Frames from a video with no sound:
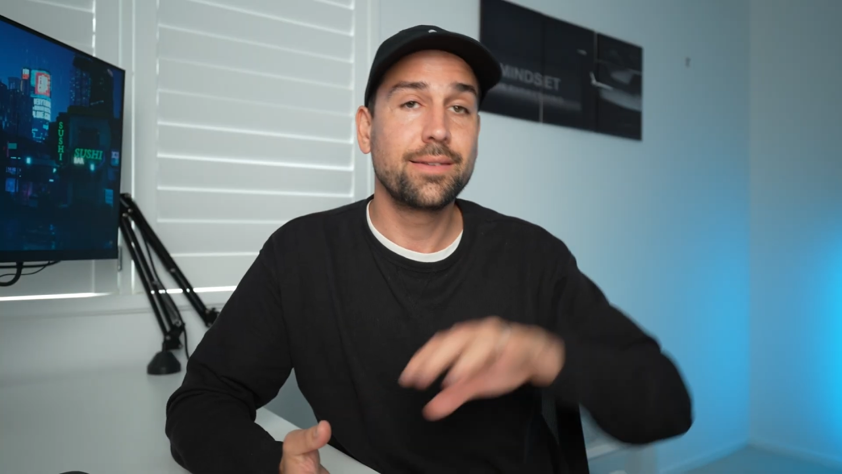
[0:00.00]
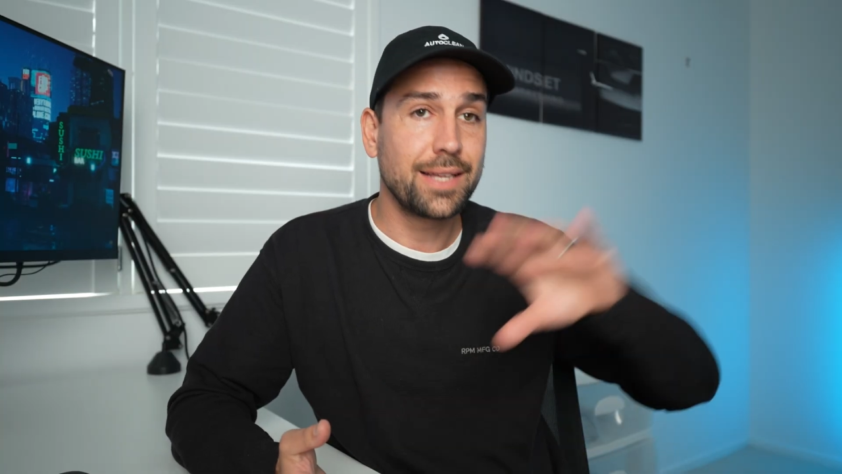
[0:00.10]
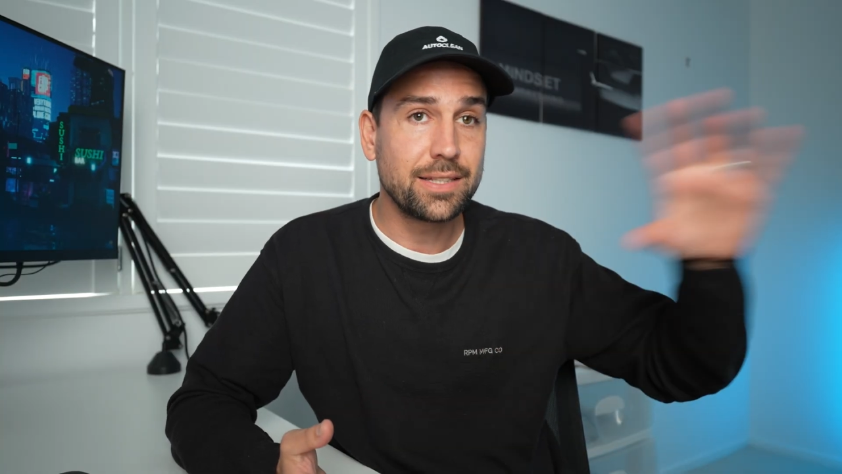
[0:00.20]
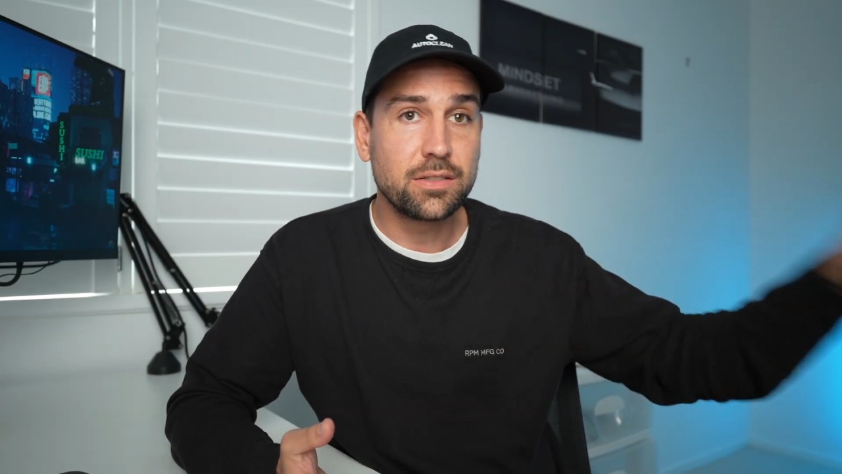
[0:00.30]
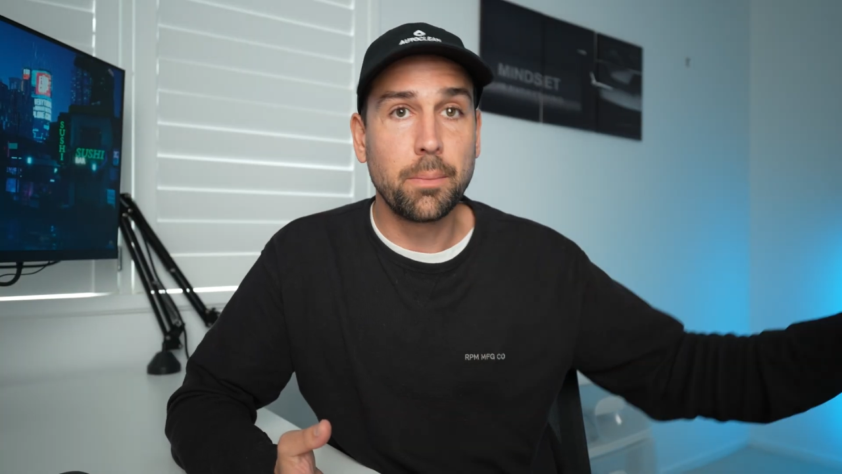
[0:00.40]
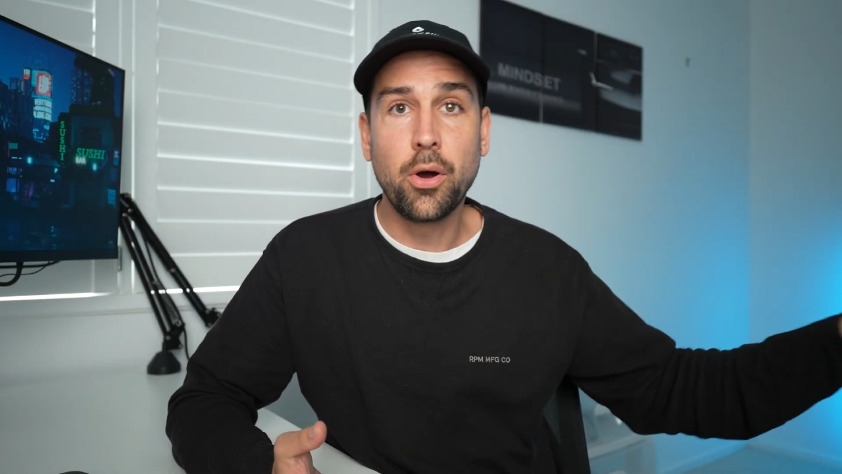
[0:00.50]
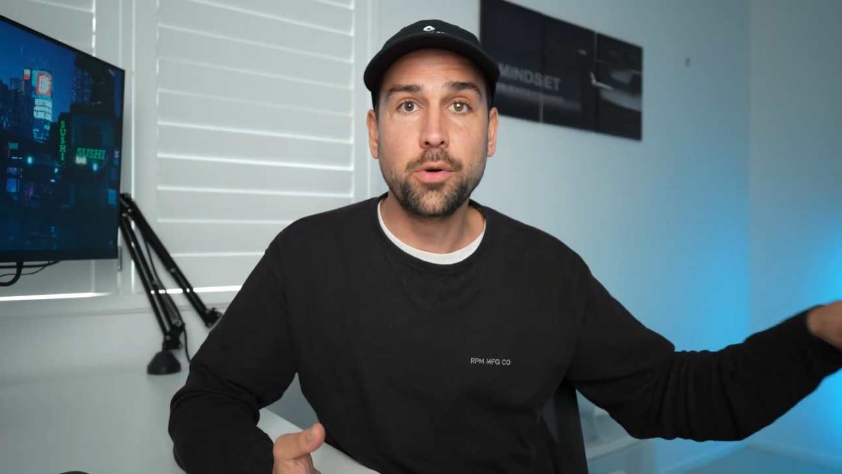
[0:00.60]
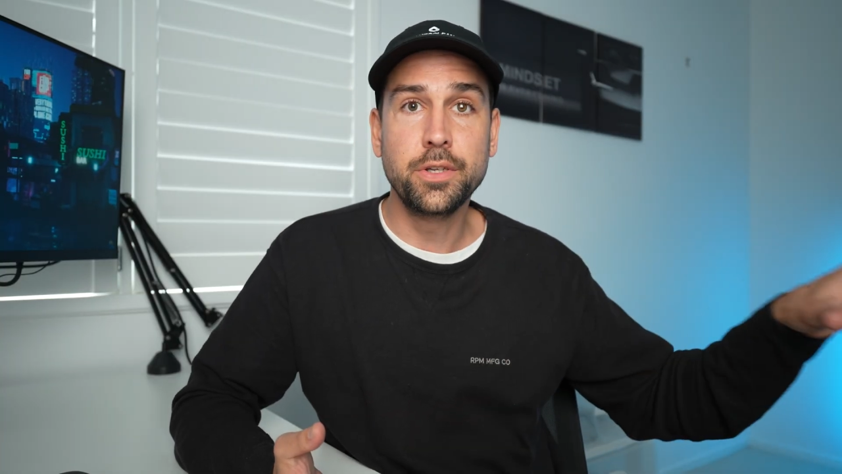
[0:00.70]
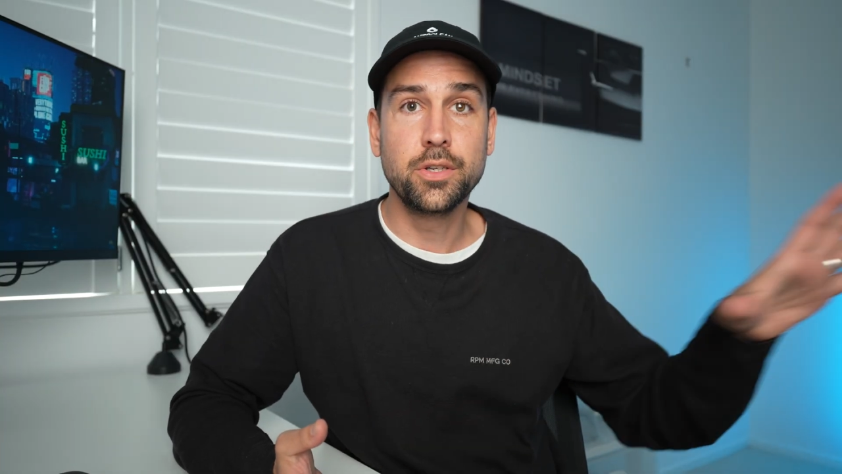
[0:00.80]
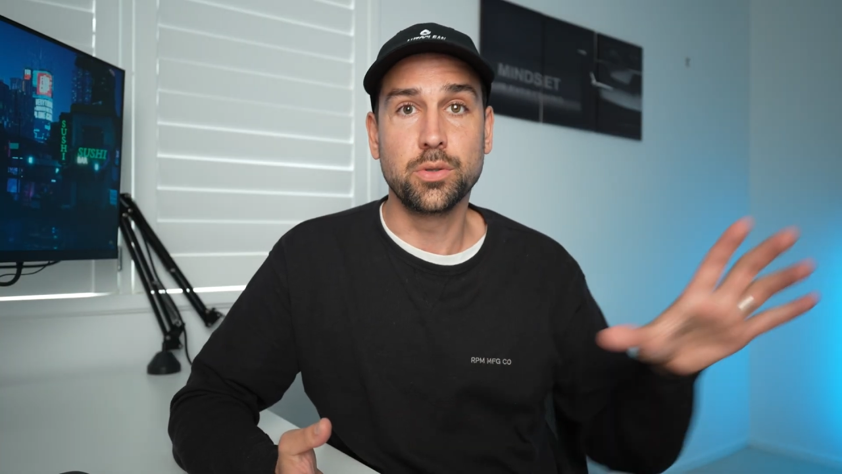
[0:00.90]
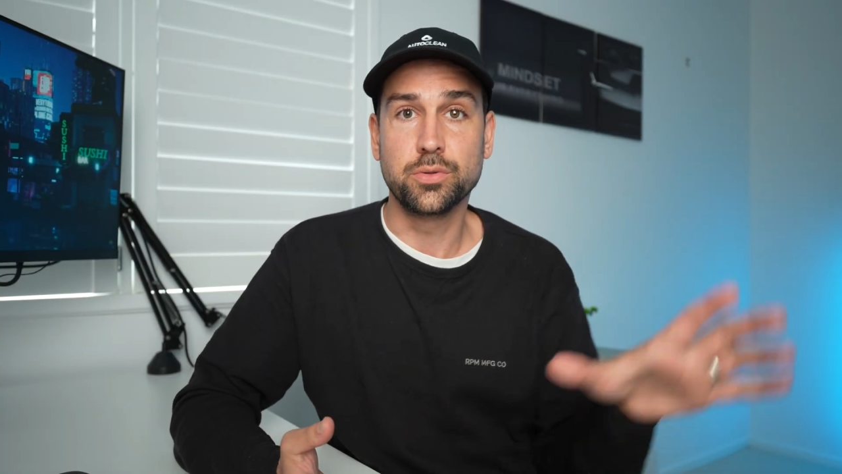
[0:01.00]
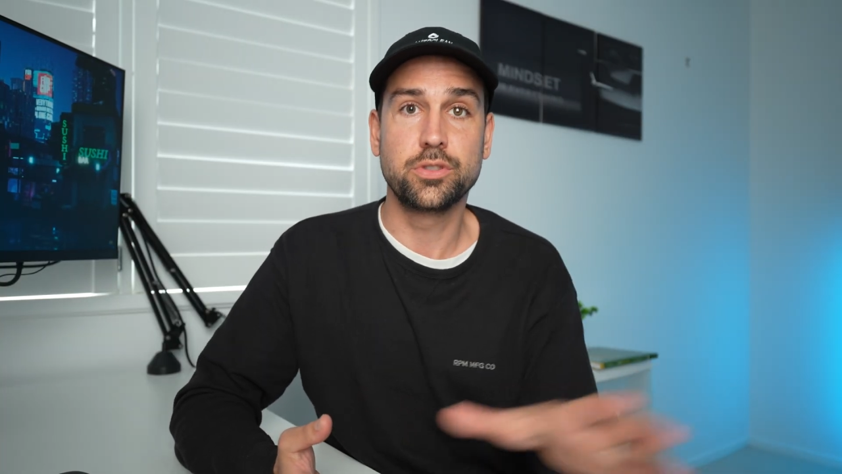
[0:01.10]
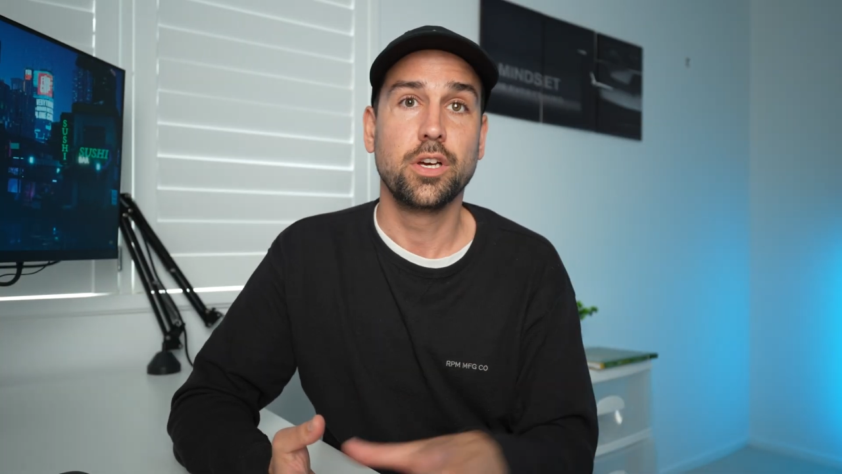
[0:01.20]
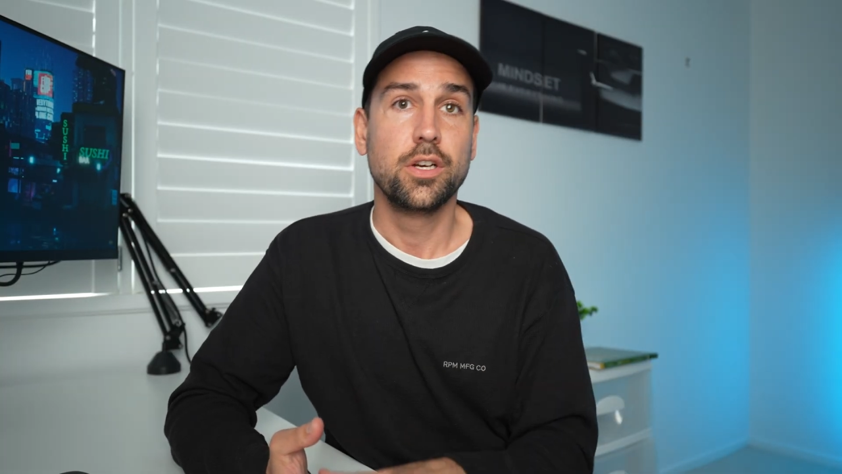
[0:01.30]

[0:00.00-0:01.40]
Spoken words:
Testimonials,